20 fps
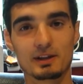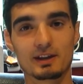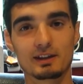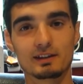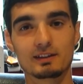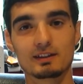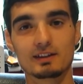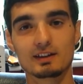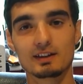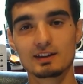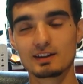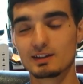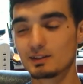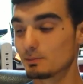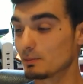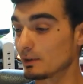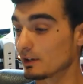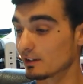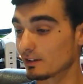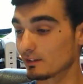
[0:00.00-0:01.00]
it's
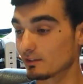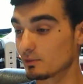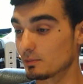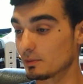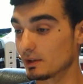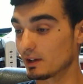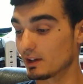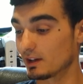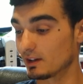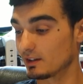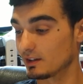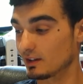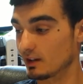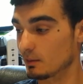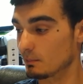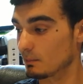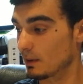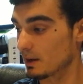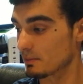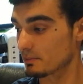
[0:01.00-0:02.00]
big enough to be a,
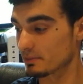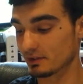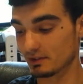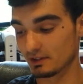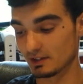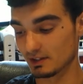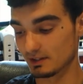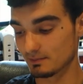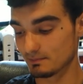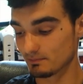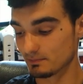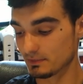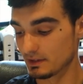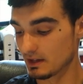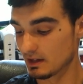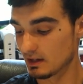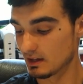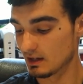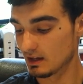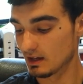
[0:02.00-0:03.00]
a map thing.
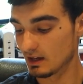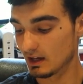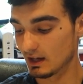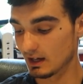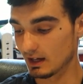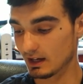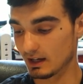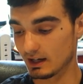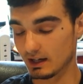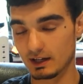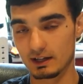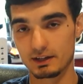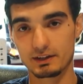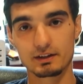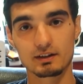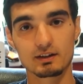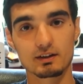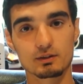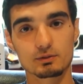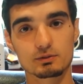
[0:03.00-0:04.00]
And
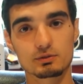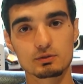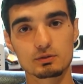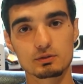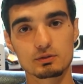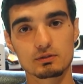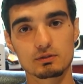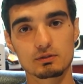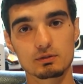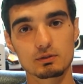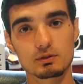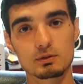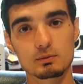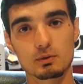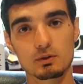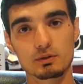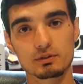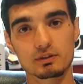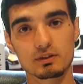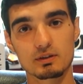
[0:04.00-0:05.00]
I'll talk you through
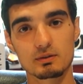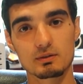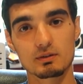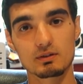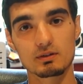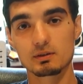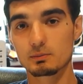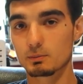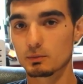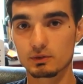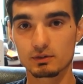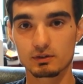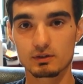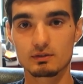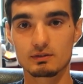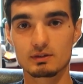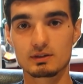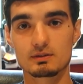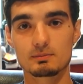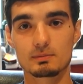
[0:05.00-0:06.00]
what's going on and what's
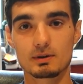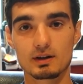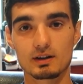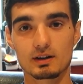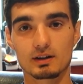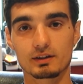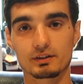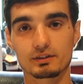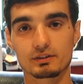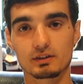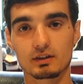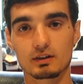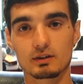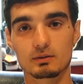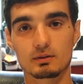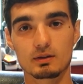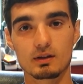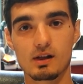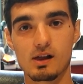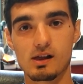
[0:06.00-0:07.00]
going in the parlour.
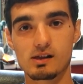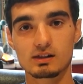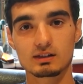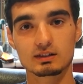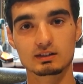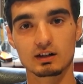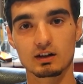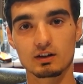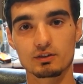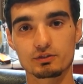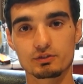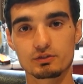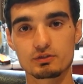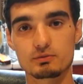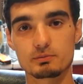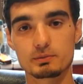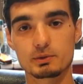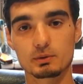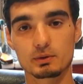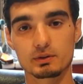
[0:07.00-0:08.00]
So I'll
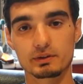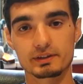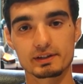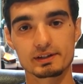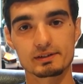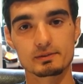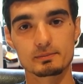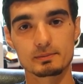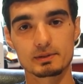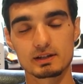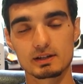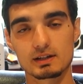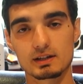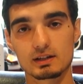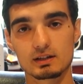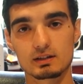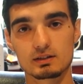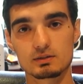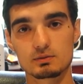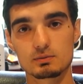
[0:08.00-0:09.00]
zoom you on down a minute
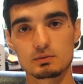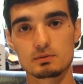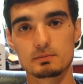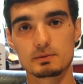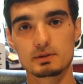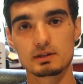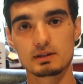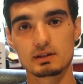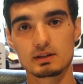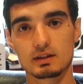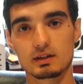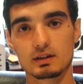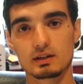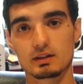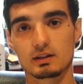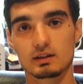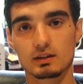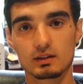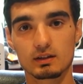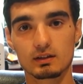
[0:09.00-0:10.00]
and we'll be
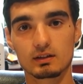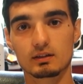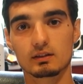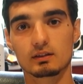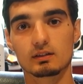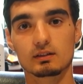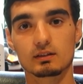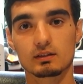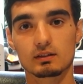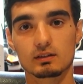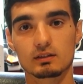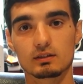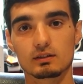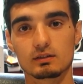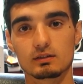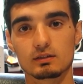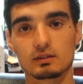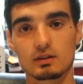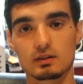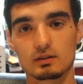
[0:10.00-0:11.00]

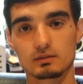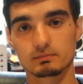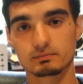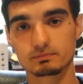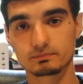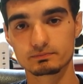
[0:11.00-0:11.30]
good to go.